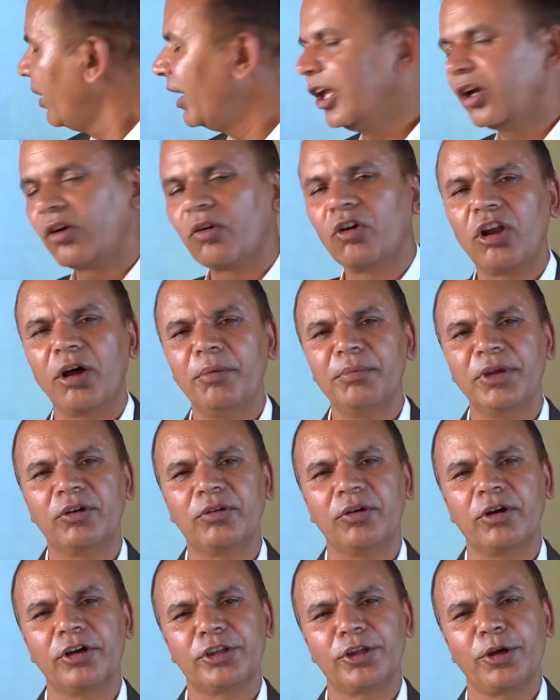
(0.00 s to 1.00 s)
economic
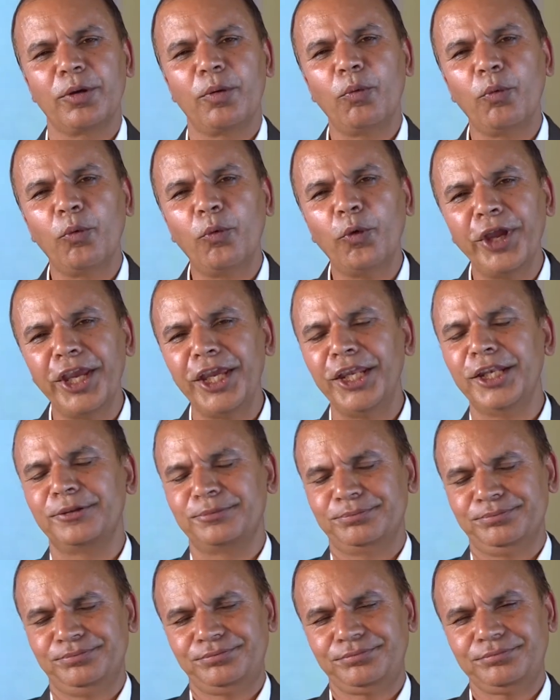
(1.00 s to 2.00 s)
growth,
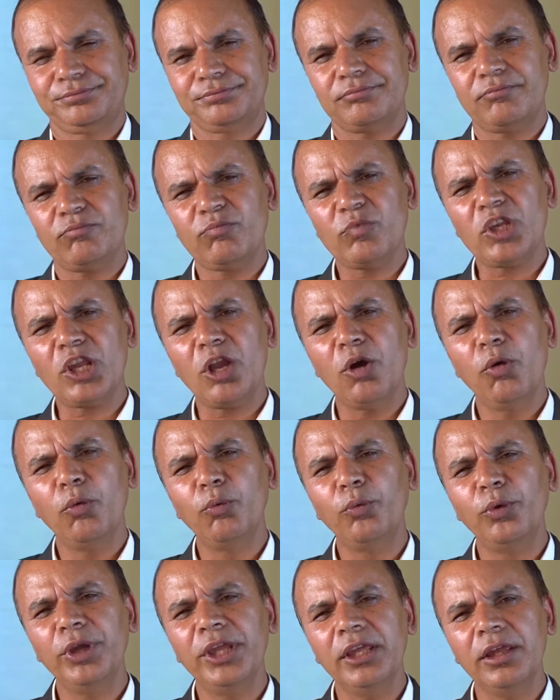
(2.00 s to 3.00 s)
when
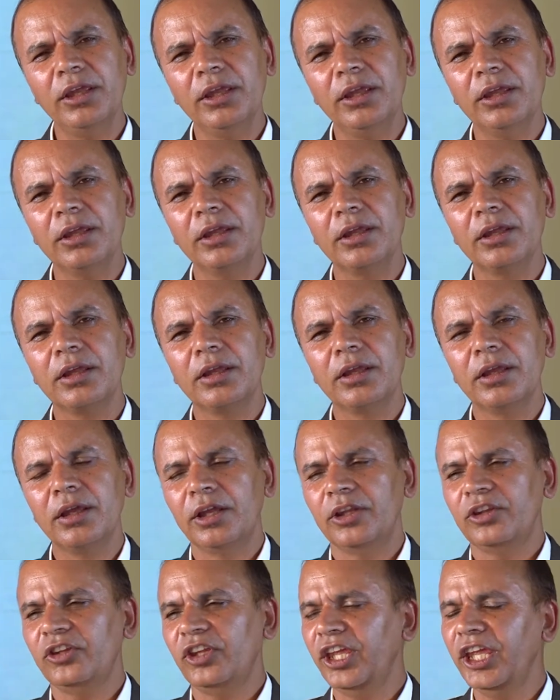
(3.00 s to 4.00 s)
we
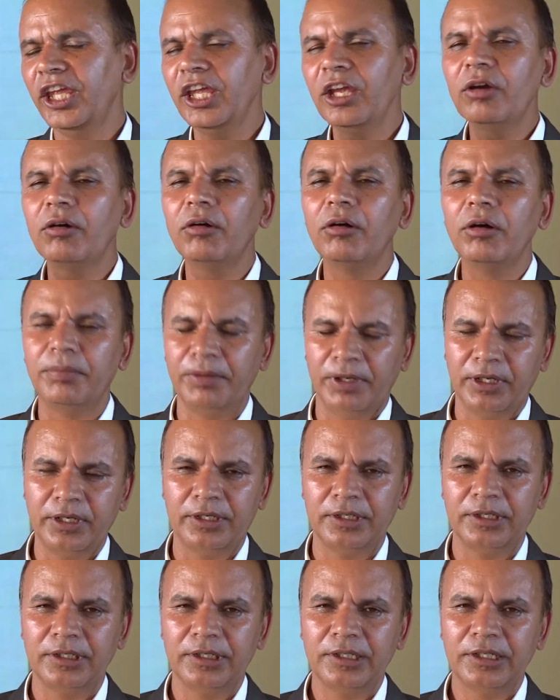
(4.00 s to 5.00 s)
think
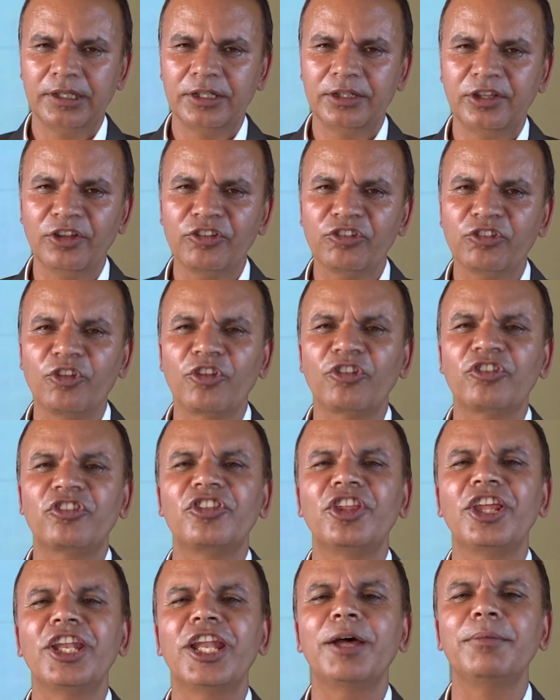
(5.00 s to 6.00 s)
over the
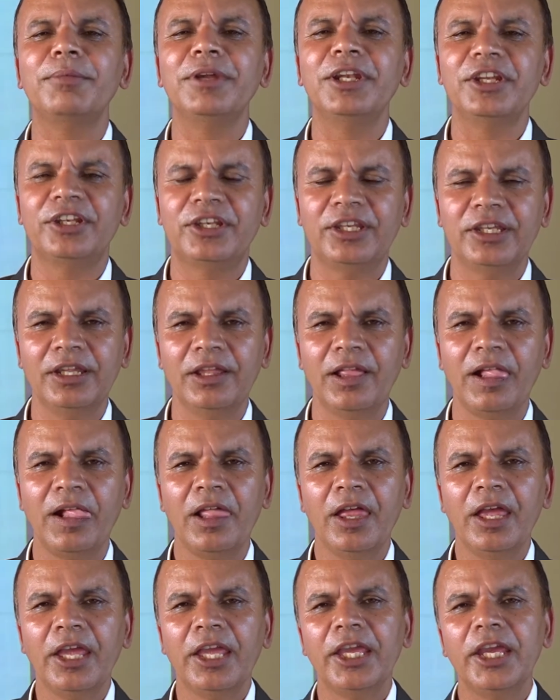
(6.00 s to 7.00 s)
sustainability,
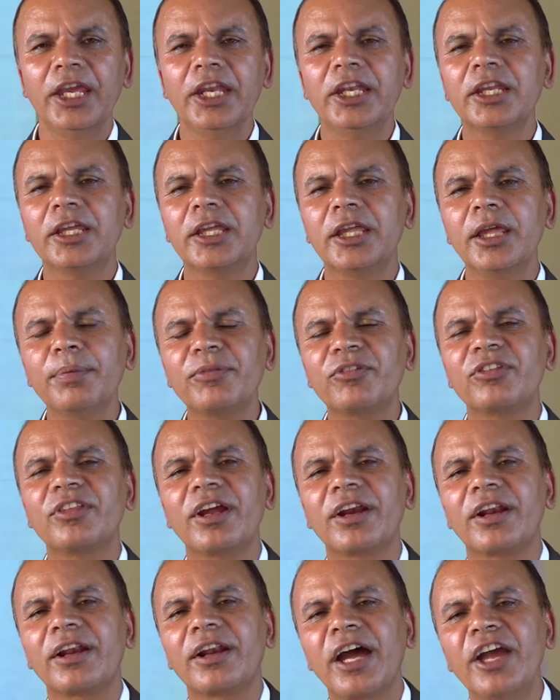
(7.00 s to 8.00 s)
it gives
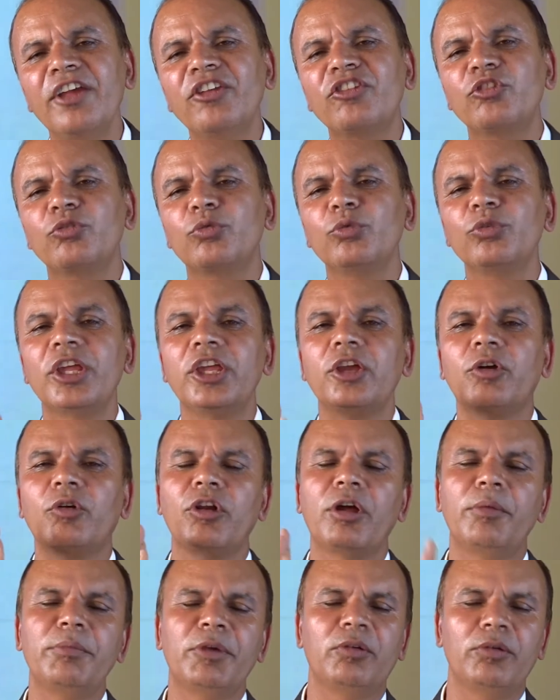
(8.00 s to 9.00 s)
the rise to the
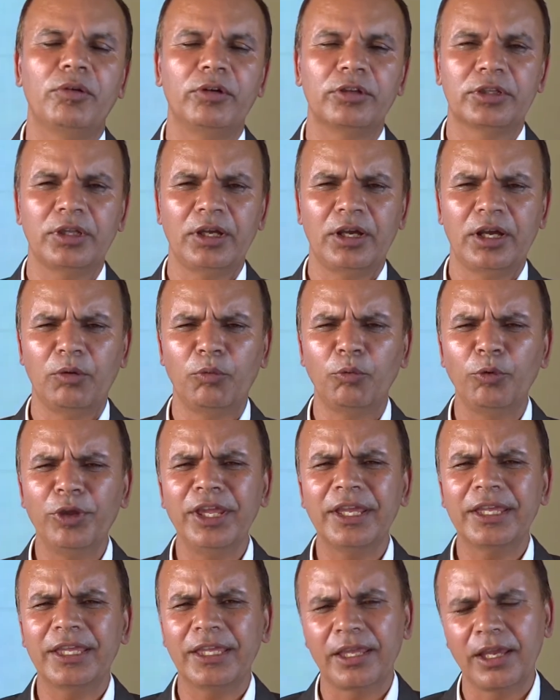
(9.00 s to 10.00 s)
economic growth.
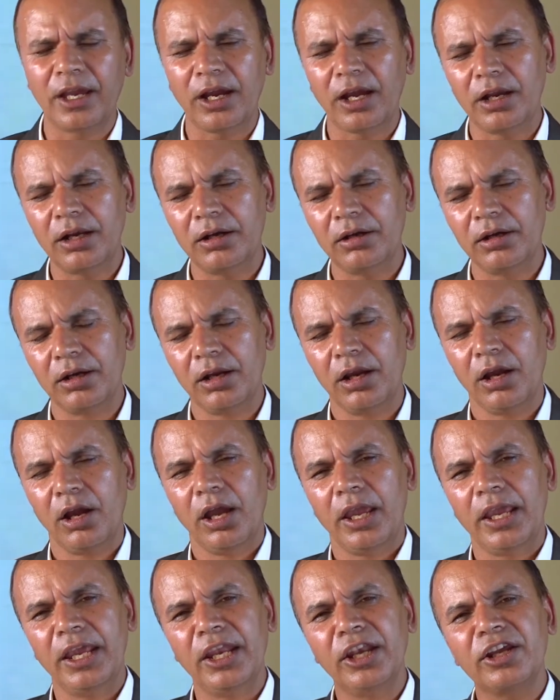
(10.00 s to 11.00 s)
We can
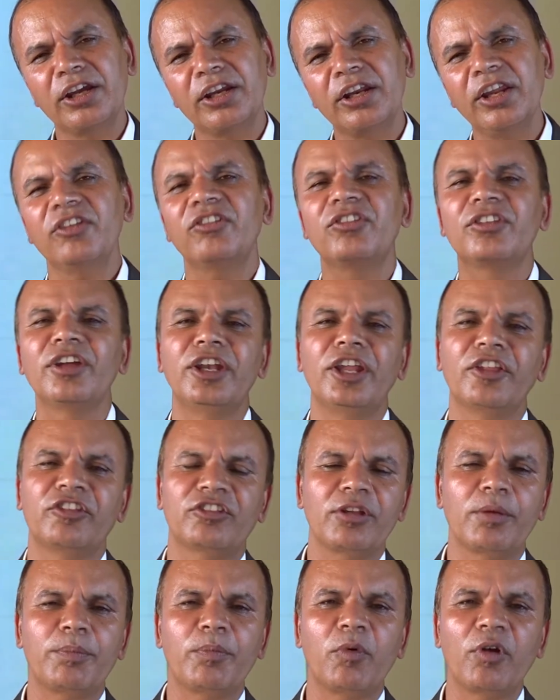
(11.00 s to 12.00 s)
increase the
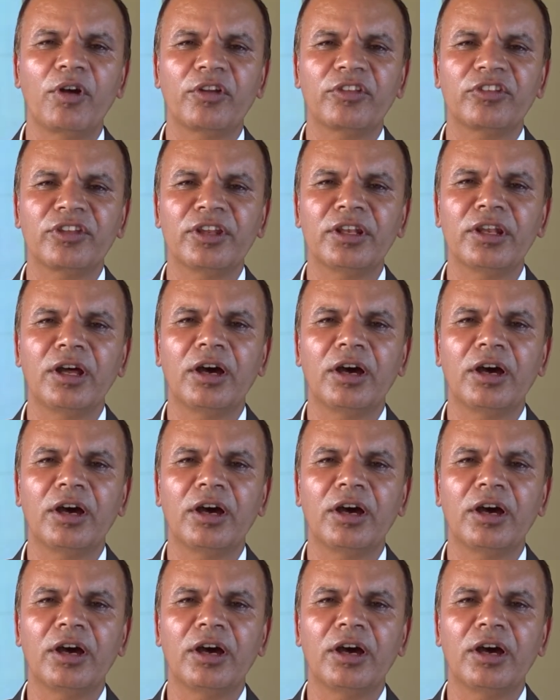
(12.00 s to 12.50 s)
national production